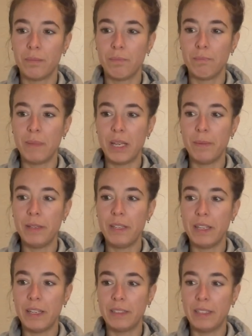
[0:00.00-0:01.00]

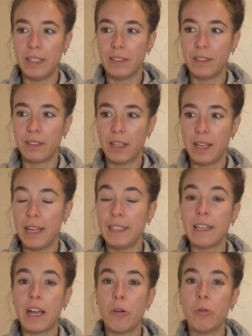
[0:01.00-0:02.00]
Maybe in that 8
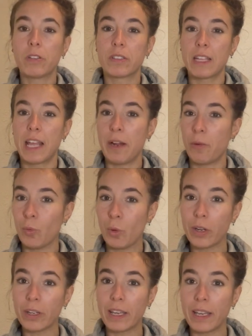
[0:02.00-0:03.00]
hours that I'm
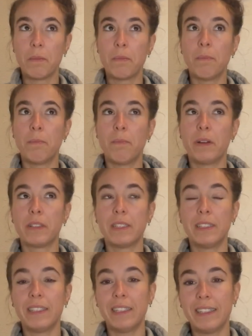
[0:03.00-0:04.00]
working, but
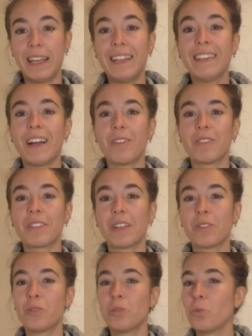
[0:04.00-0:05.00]
in that 8 hours
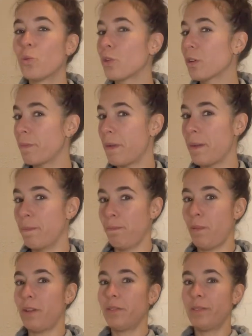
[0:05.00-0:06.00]
I could work my
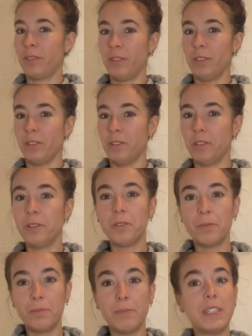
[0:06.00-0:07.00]
posture, you know,
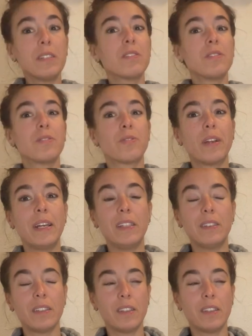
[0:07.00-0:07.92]
being straight,